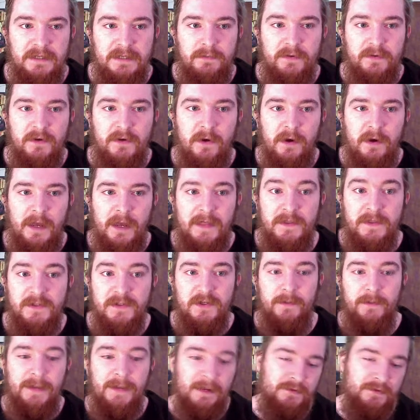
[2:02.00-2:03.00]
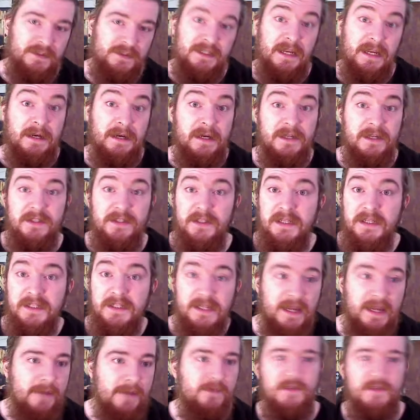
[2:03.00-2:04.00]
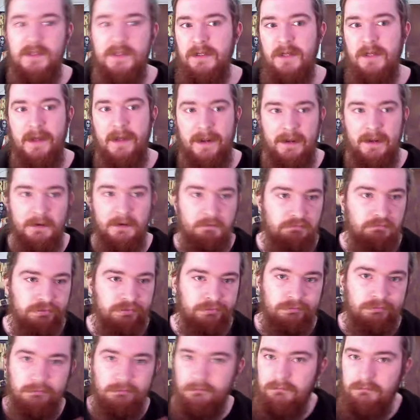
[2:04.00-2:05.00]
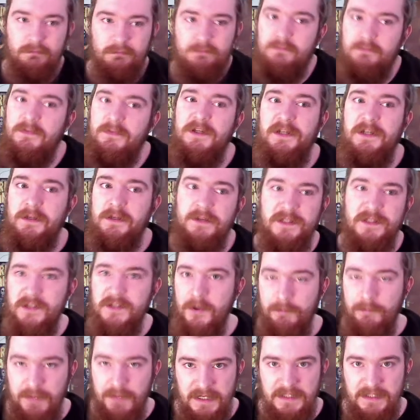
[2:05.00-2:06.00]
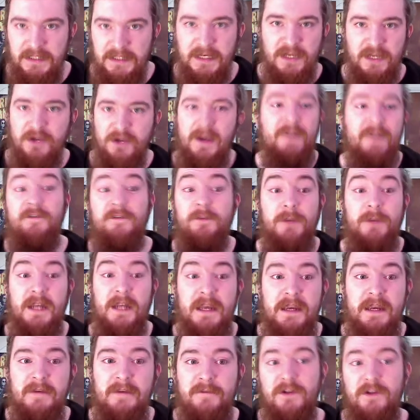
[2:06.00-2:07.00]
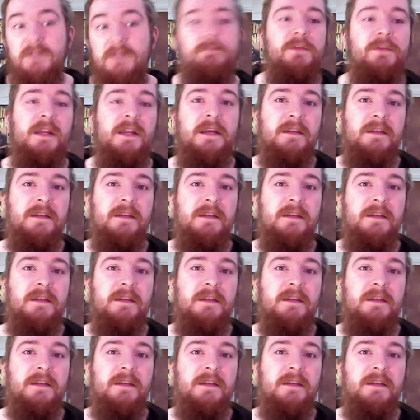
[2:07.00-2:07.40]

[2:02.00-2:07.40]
we've got at the top outstanding. So these are games that, like, there's no beating it, you have to play it. If you didn't play